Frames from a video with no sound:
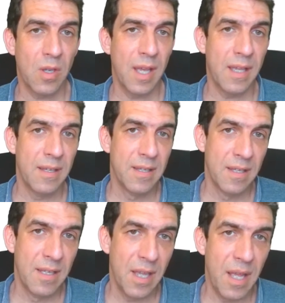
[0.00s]
Okay,
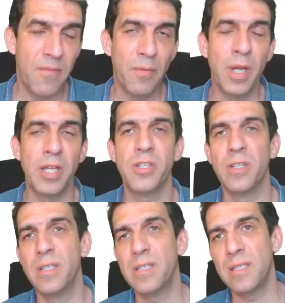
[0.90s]

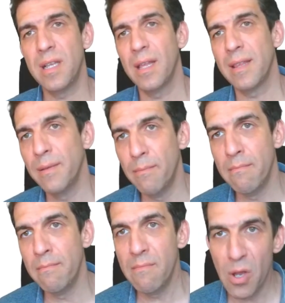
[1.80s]
information. This is like the
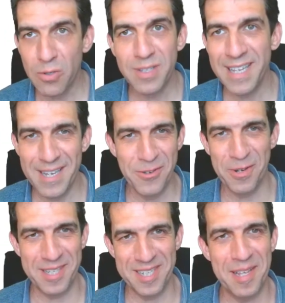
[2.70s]
most
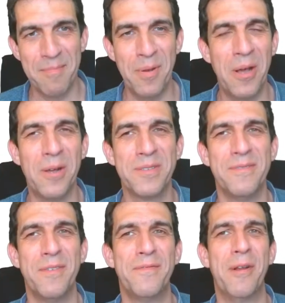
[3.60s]
interesting part
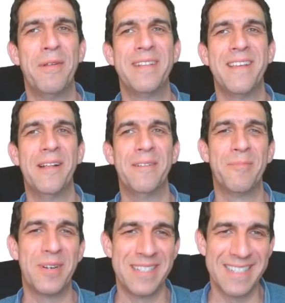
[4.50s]
of a very dull
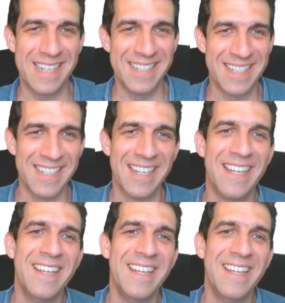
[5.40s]
presentation.